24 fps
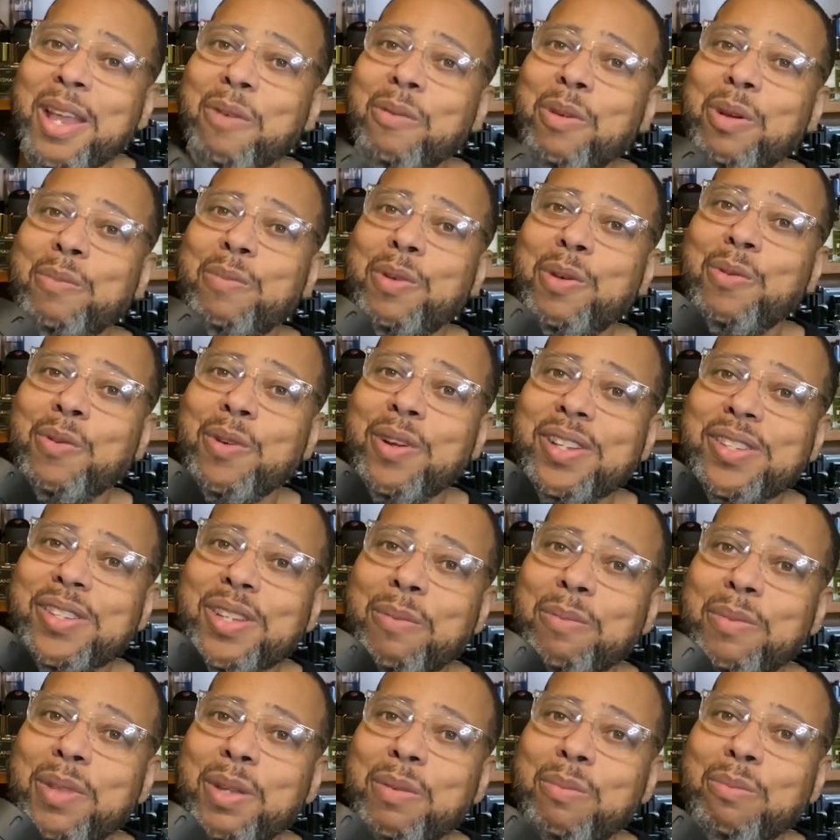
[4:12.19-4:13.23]
we'd be wearing
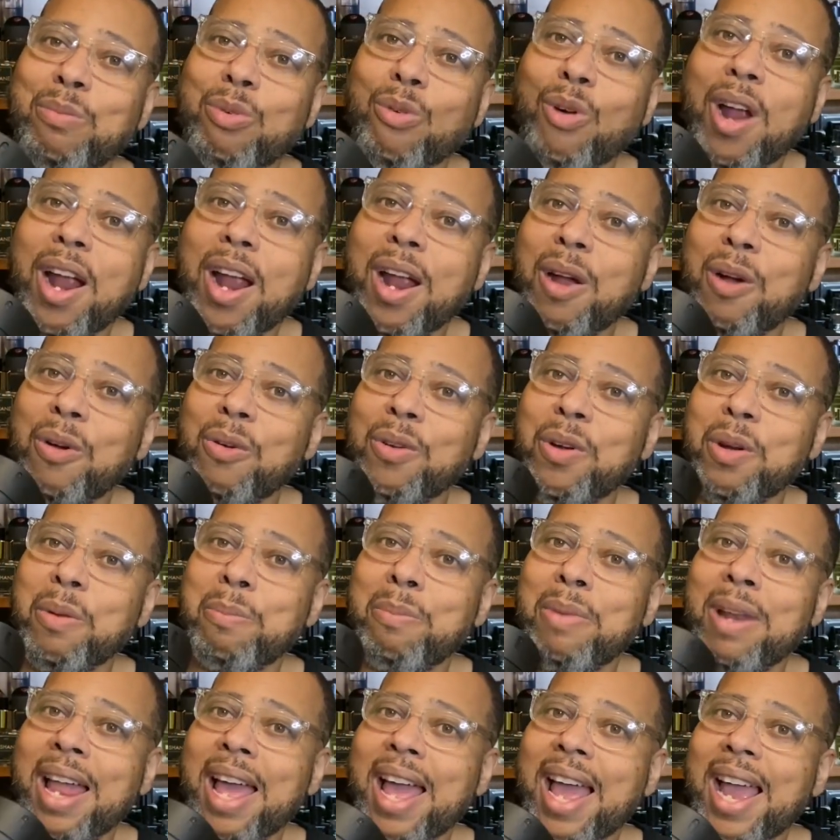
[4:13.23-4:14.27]
something brown or
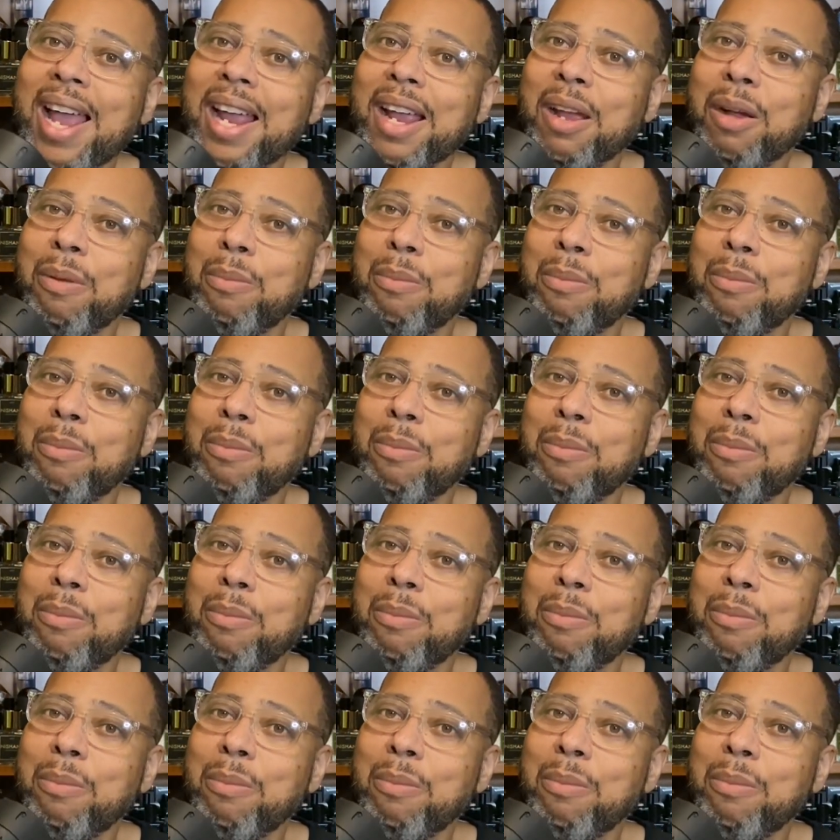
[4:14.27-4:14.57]
black